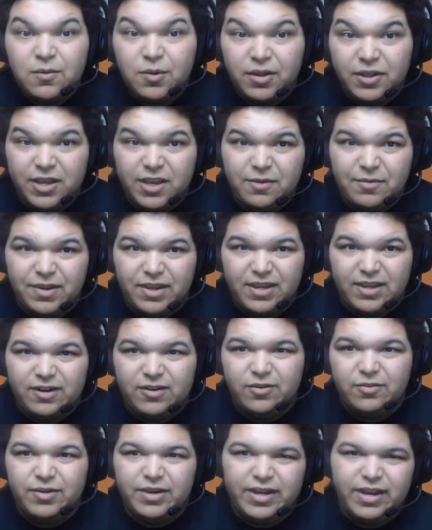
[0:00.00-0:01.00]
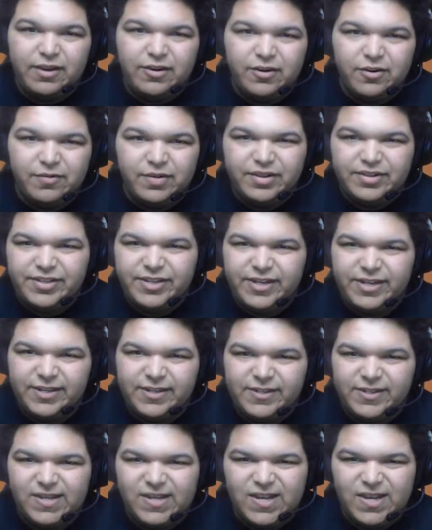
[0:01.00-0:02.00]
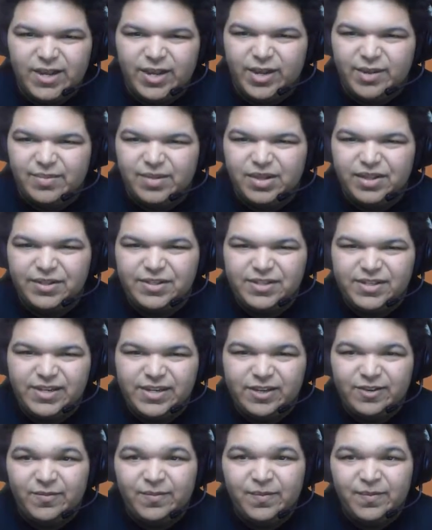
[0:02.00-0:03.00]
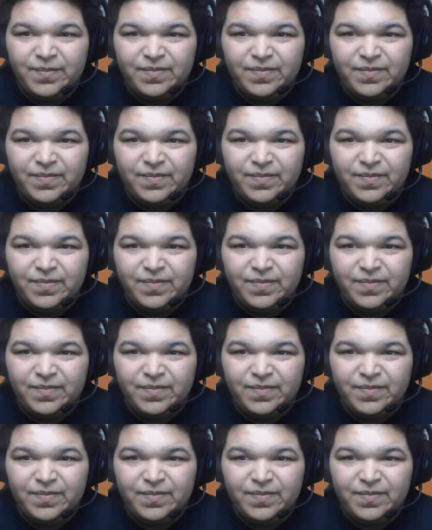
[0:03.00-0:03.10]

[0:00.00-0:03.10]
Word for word: Well, hey, we can get a new encounter on Route 6. Um, let's see.